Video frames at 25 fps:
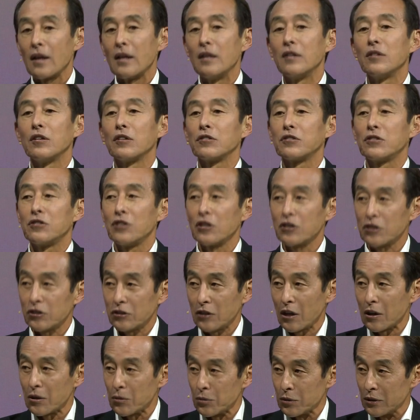in the
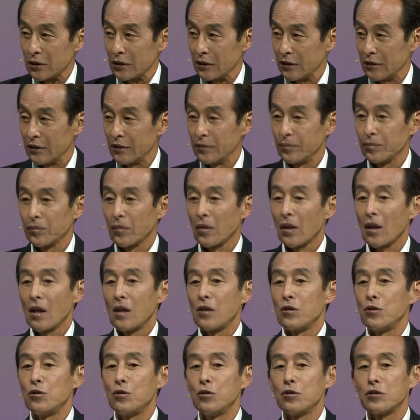digital world
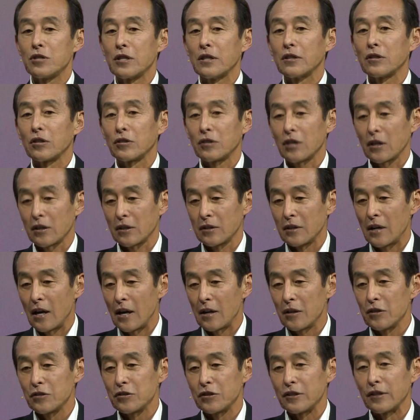using the
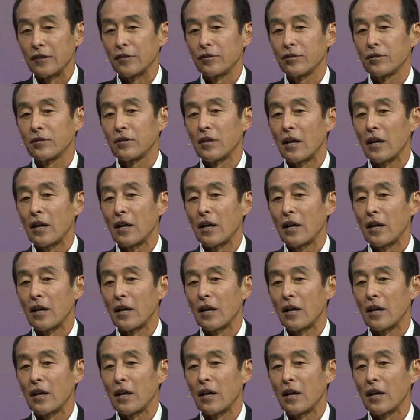technologies,